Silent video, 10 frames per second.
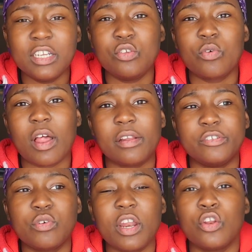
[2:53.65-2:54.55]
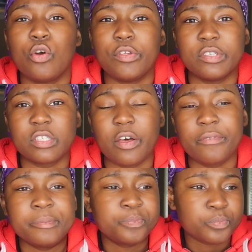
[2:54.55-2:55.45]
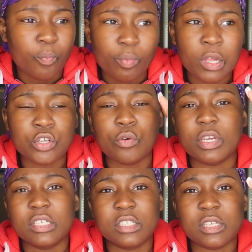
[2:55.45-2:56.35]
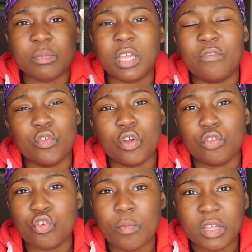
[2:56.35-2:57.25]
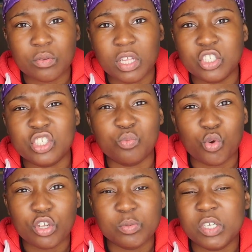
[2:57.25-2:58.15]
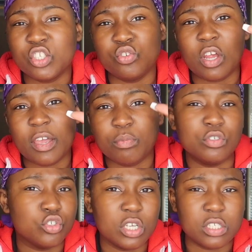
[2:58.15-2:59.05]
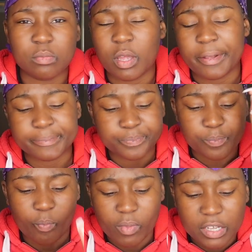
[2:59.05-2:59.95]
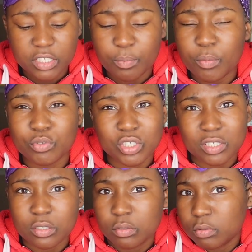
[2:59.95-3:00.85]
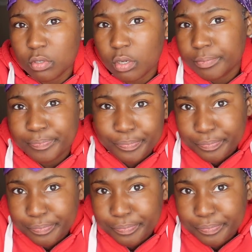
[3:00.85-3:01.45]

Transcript: And then you gotta know yourself. And don't get into something if you know you're gonna make the relationship worse because you're not able to trust them. Like some people just, you know.